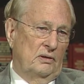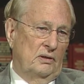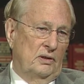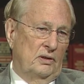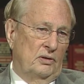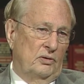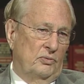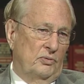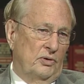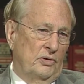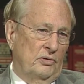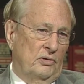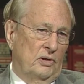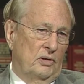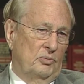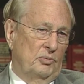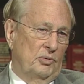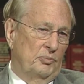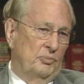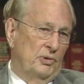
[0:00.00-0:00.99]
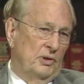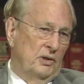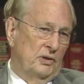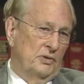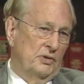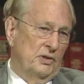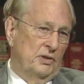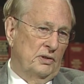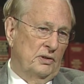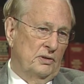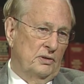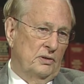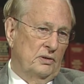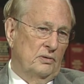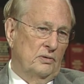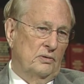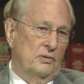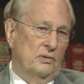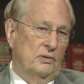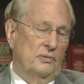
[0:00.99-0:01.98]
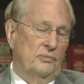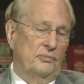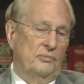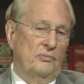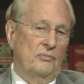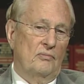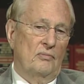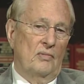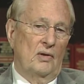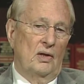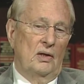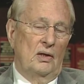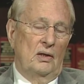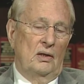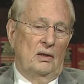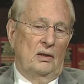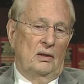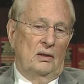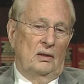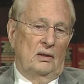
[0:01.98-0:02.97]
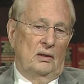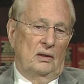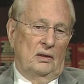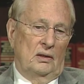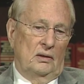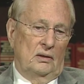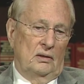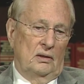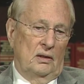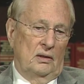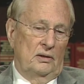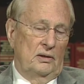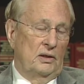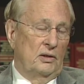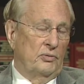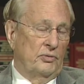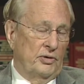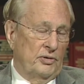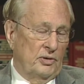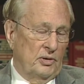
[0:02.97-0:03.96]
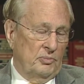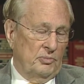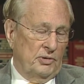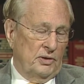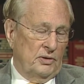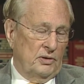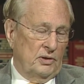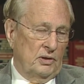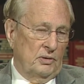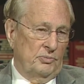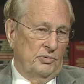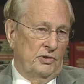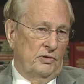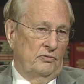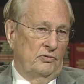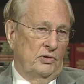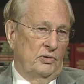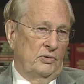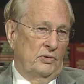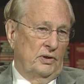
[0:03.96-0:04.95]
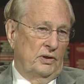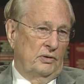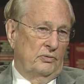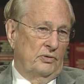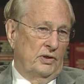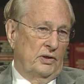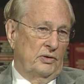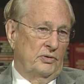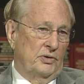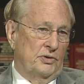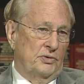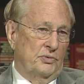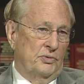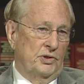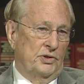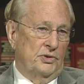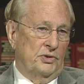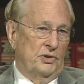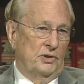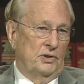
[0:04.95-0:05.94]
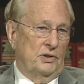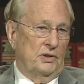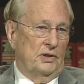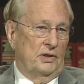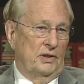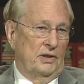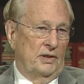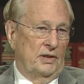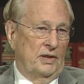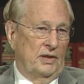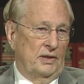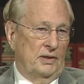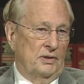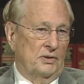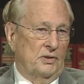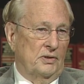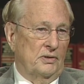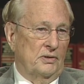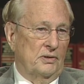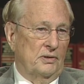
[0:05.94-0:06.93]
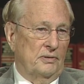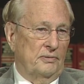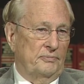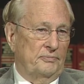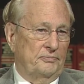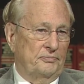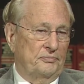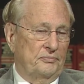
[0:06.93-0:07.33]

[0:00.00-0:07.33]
deal with global policy issues mm -hmm. and deal with them in terms of doing rigorous research and analysis.